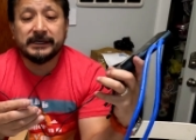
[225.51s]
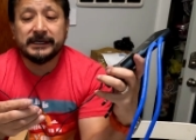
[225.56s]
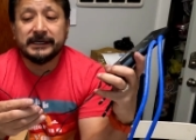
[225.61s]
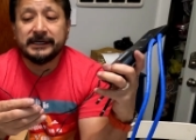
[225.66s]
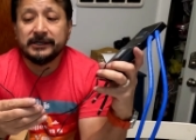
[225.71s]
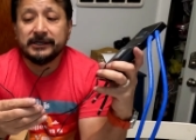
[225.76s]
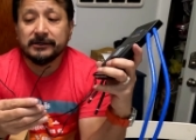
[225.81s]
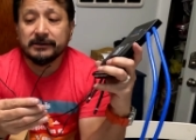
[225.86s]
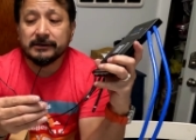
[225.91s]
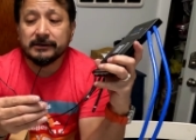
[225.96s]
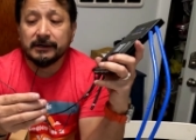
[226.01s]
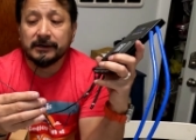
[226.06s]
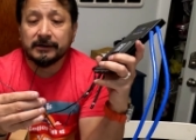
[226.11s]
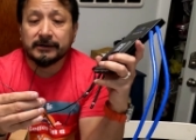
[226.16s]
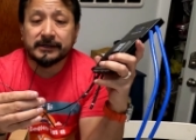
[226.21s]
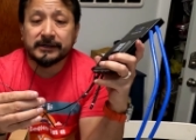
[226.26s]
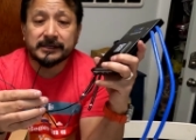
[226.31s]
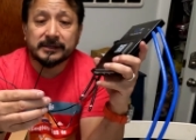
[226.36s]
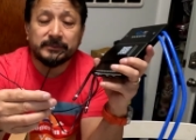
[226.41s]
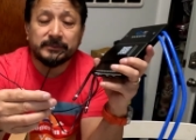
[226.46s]
right here
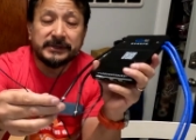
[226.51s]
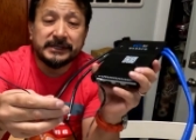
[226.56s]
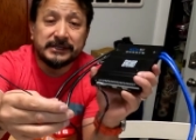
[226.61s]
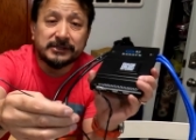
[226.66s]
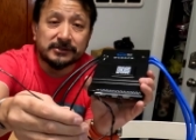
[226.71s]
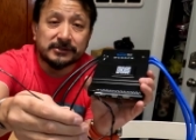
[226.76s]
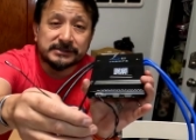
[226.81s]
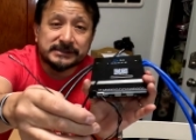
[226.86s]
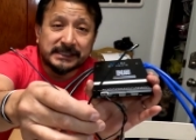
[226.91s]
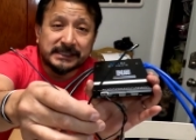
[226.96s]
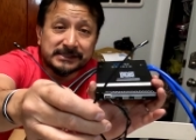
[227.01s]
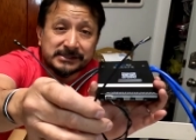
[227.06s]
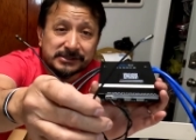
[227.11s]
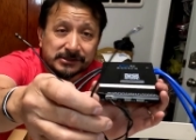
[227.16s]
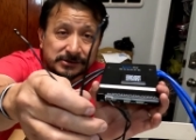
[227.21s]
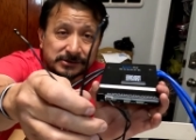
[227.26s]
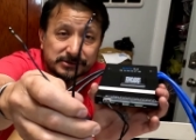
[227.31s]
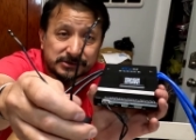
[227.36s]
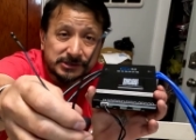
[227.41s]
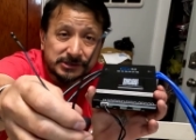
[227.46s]
are gonna be your
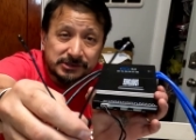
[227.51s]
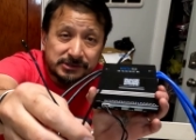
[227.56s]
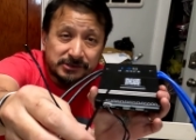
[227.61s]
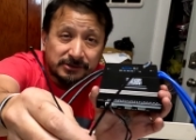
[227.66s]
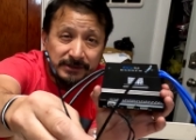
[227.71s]
sensors,